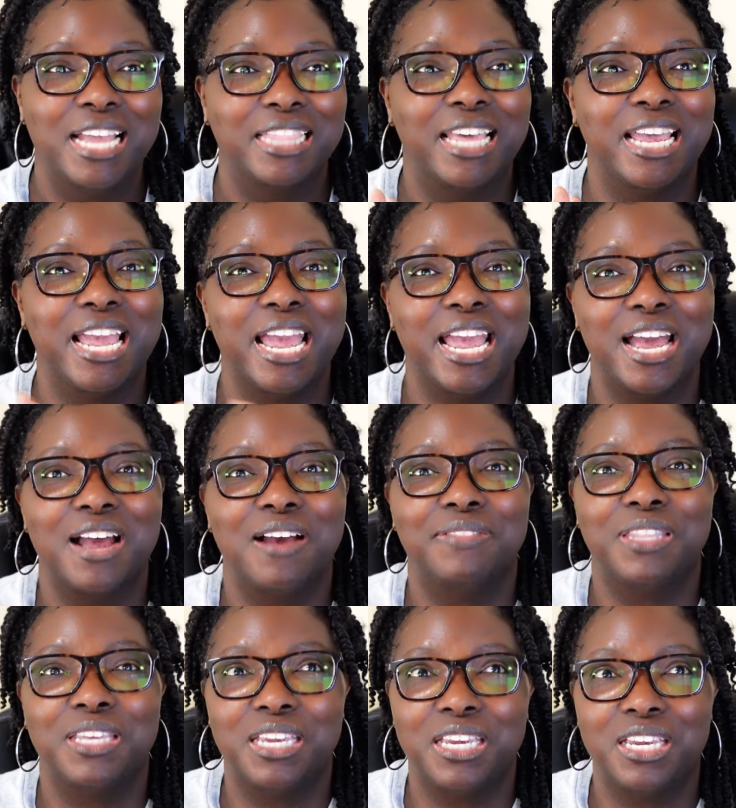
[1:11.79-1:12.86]
They have
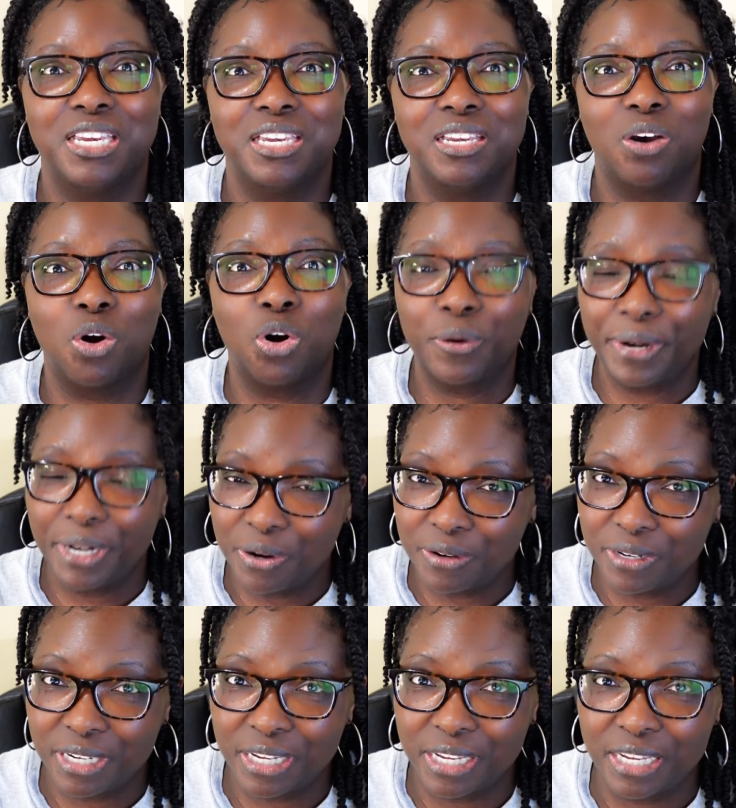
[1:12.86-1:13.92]
the
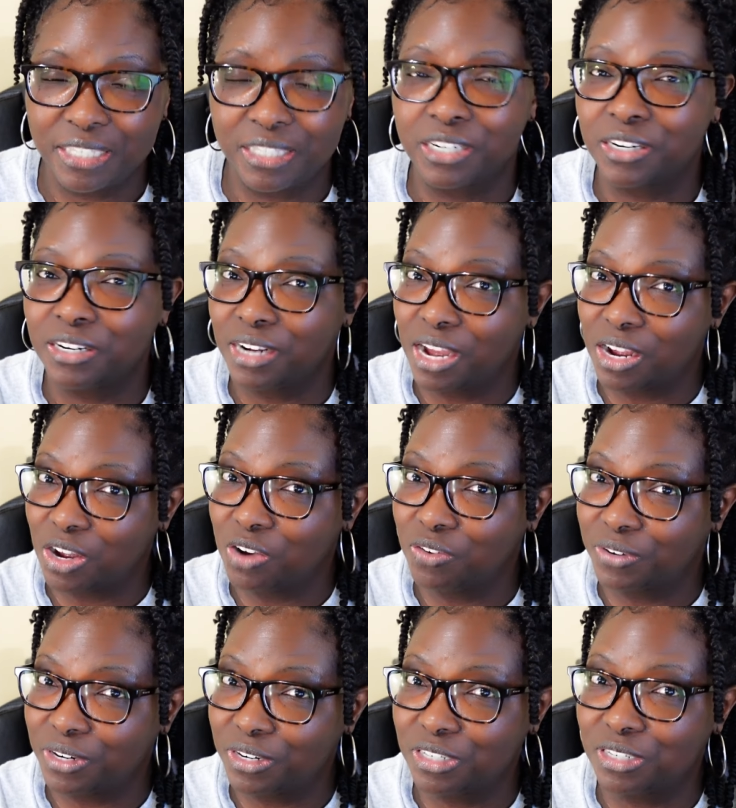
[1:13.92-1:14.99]
Oreo cookies, their knockoff
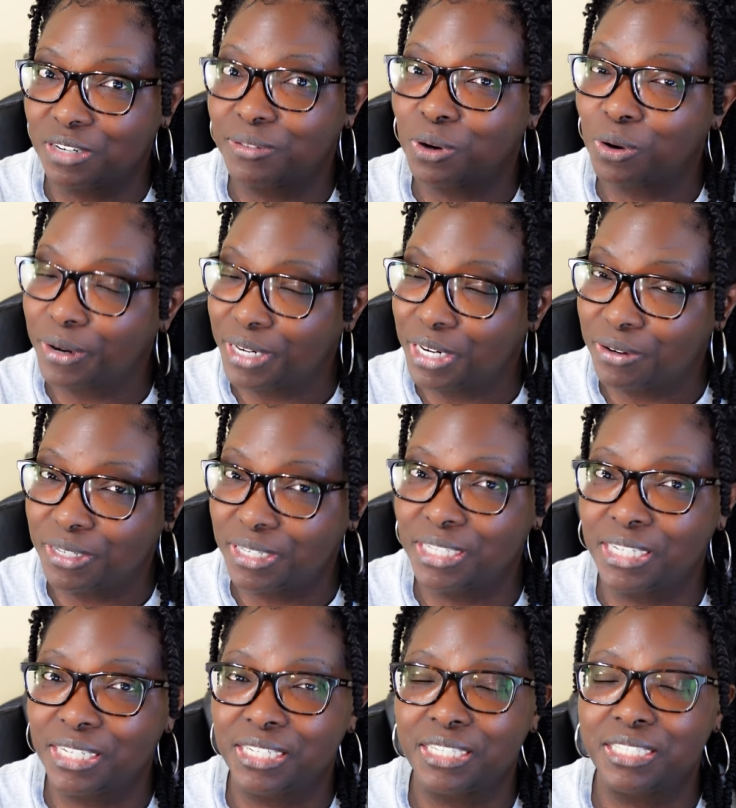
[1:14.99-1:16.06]
version of the Oreo
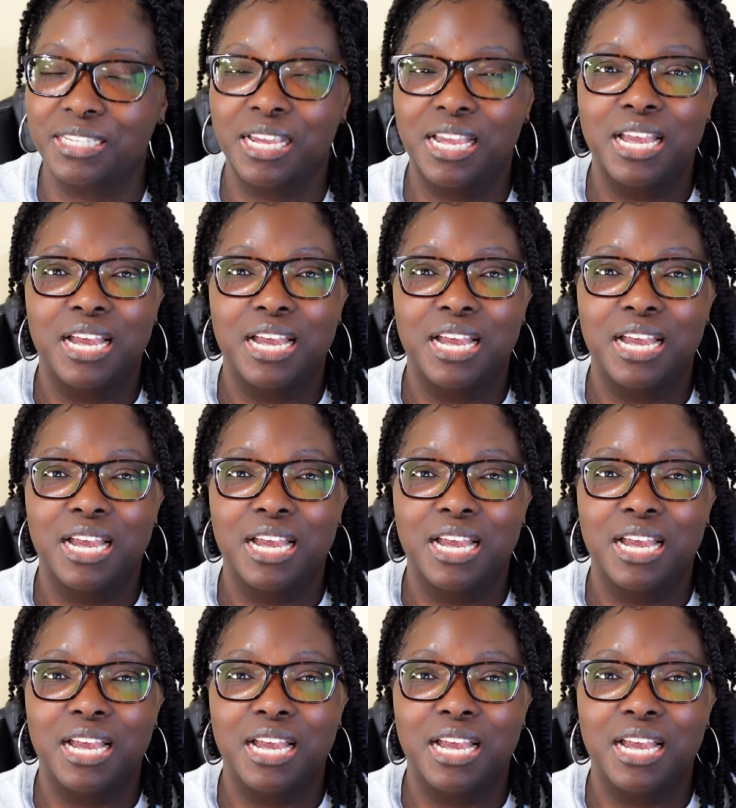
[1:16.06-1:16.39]
cookies.